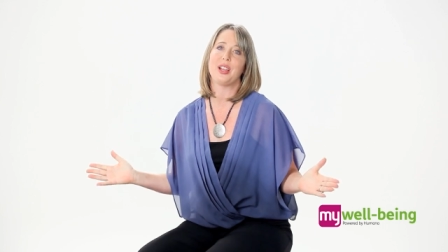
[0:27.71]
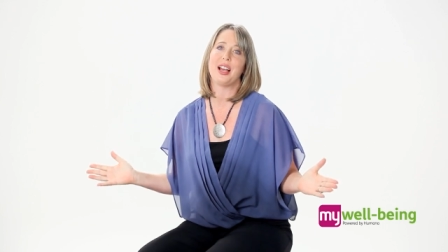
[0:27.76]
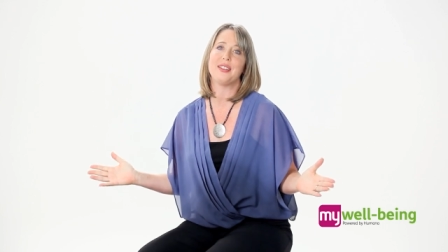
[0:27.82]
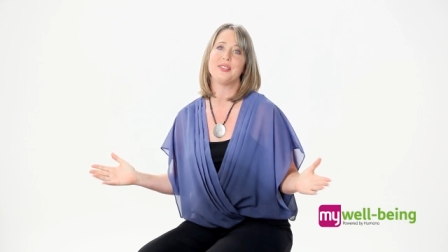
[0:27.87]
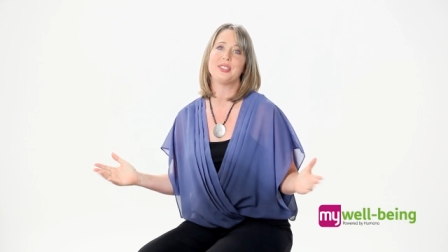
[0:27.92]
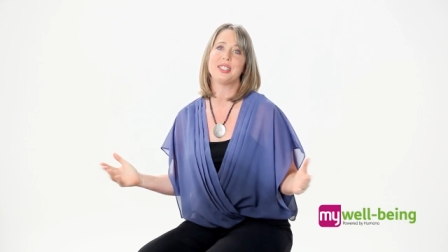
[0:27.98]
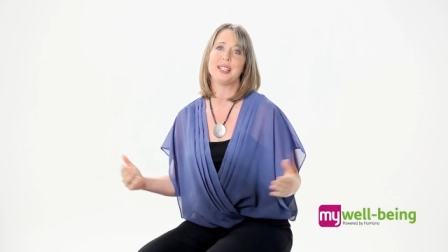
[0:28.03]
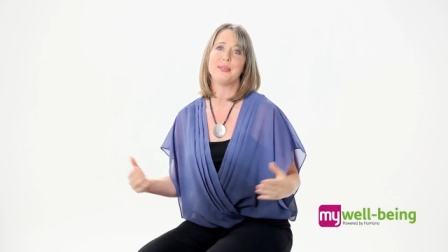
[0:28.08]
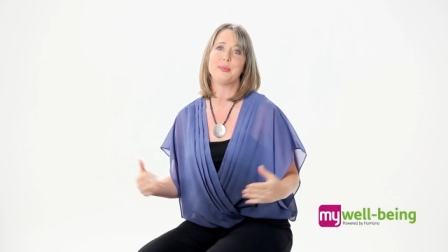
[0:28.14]

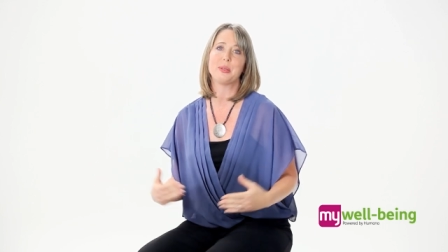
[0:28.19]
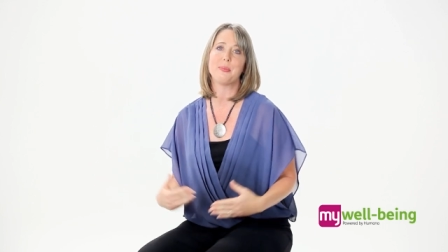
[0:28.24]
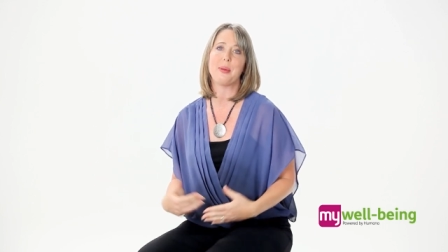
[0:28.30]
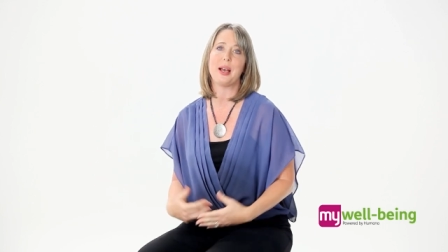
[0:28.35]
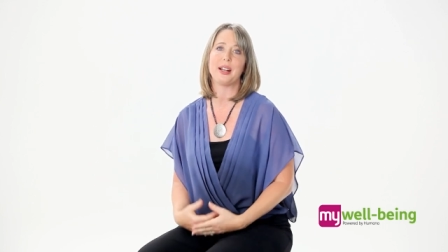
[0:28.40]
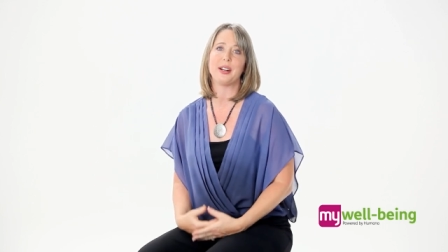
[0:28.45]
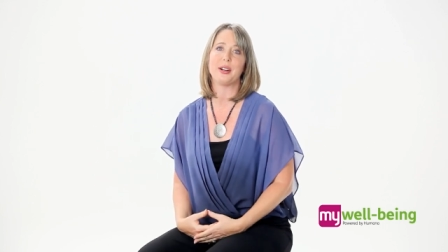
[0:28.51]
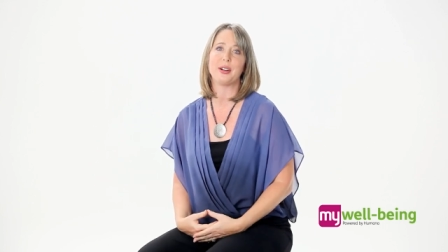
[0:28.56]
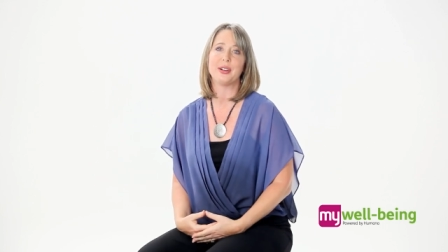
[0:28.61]
life seems
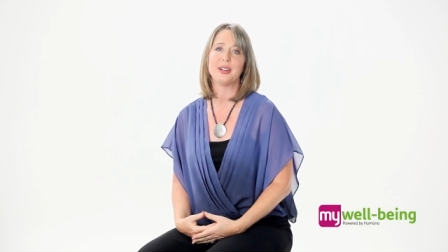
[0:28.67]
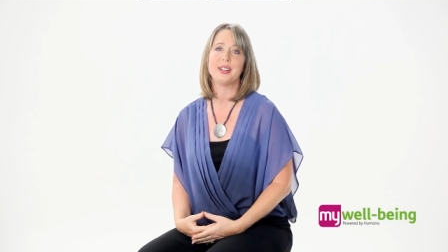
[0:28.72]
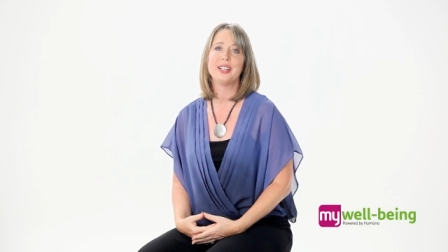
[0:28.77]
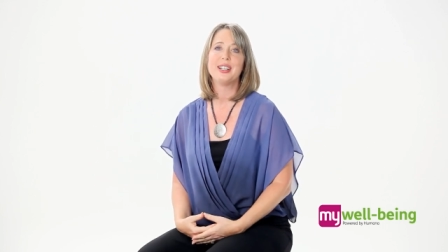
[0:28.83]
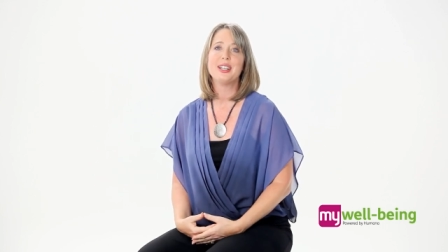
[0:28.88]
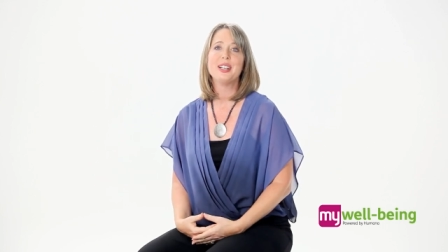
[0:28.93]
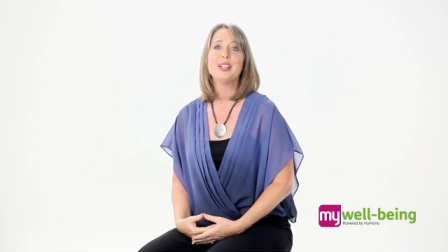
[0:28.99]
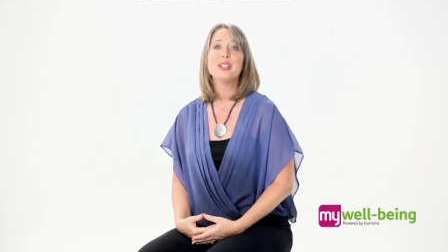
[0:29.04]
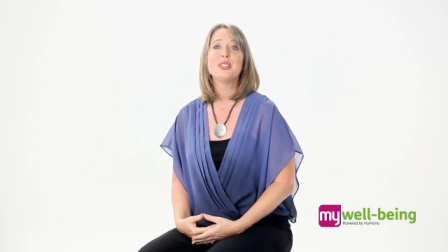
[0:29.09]
better.
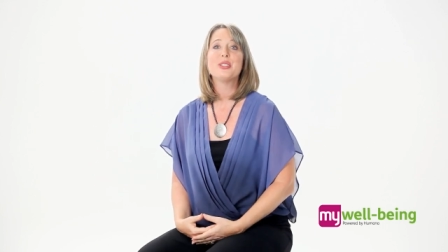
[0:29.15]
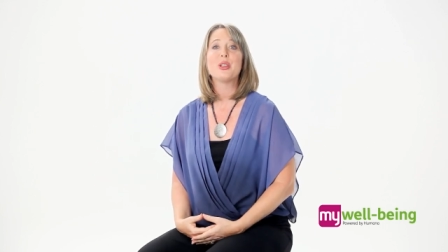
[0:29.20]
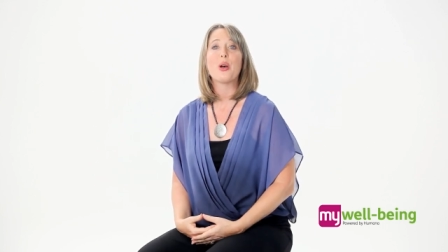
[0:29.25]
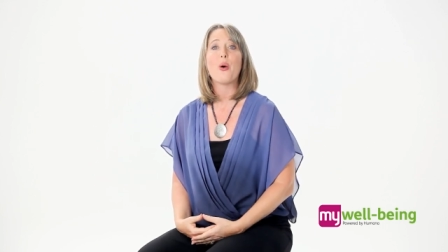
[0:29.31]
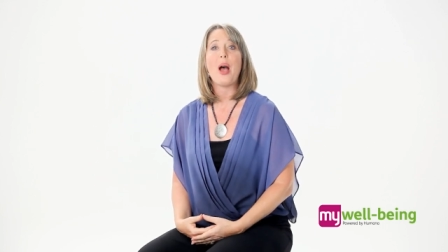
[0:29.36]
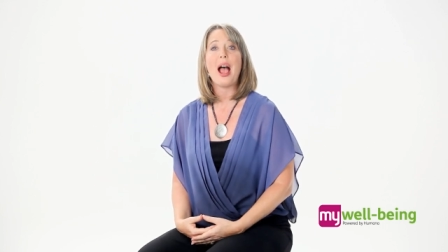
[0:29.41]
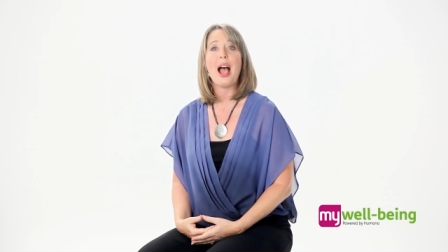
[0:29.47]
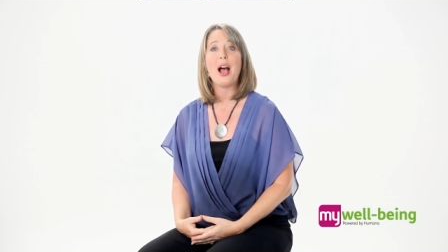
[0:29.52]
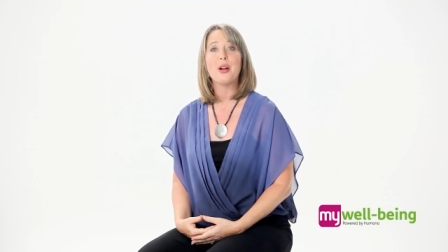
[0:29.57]

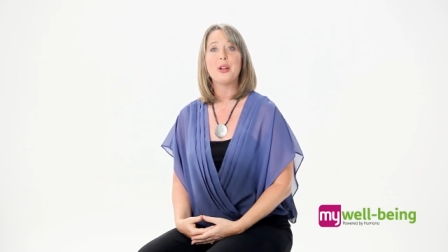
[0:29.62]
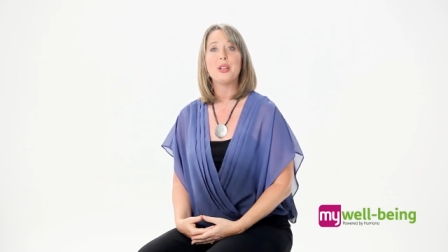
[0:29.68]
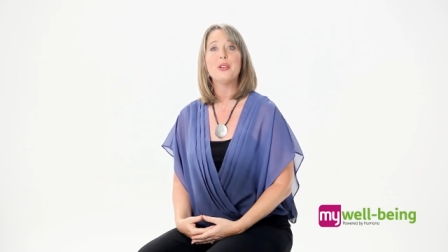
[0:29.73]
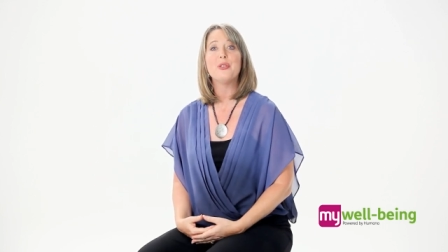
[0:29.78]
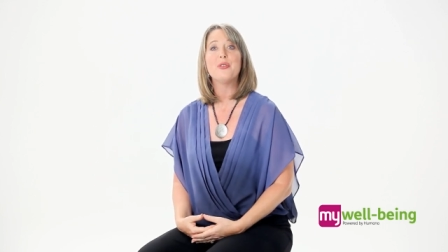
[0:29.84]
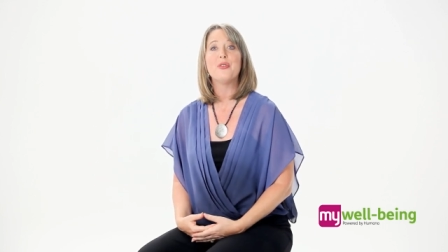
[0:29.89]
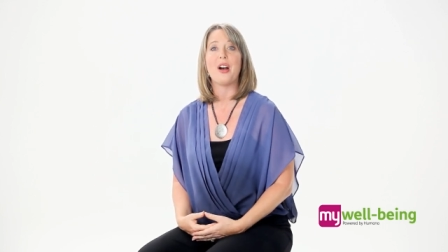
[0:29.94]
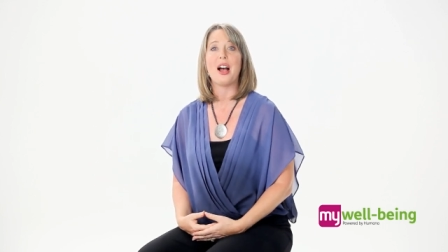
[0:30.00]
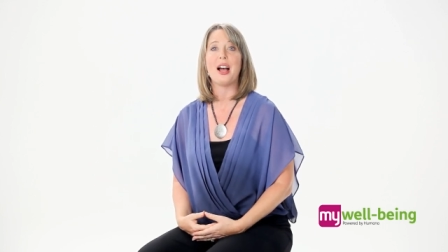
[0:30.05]
So how do
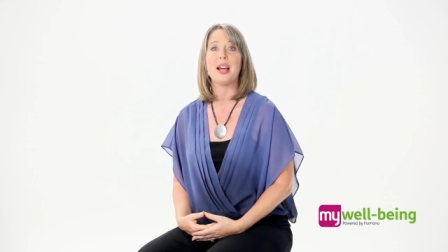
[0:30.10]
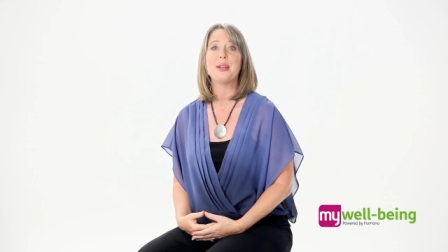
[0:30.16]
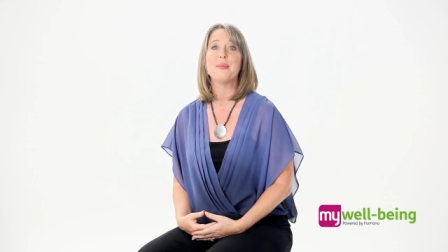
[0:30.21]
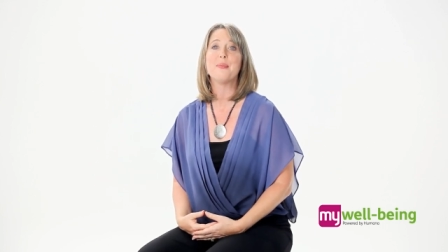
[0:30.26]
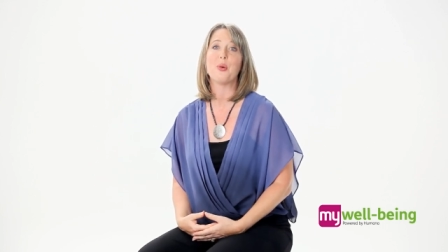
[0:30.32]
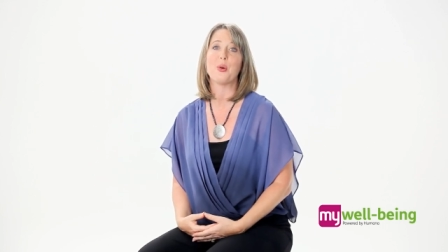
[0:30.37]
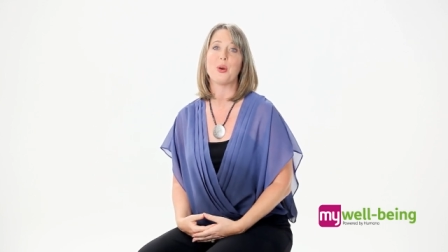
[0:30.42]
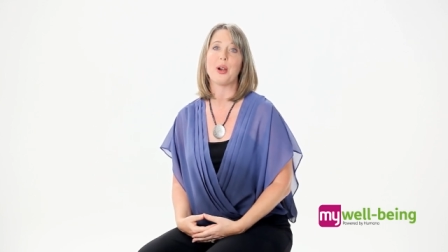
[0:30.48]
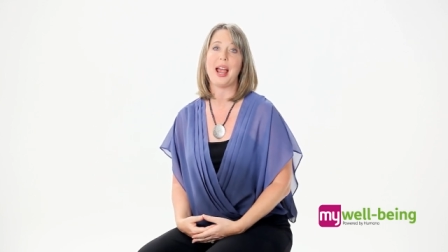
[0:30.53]
you
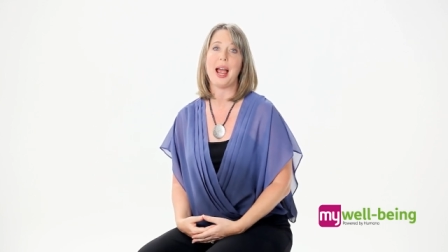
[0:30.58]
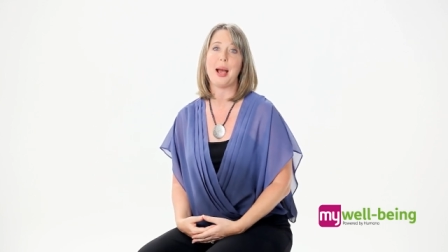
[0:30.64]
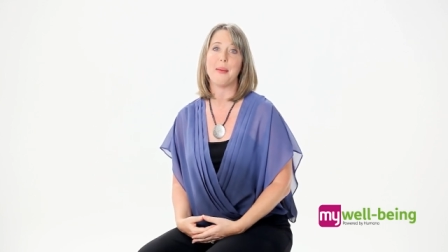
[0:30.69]
find more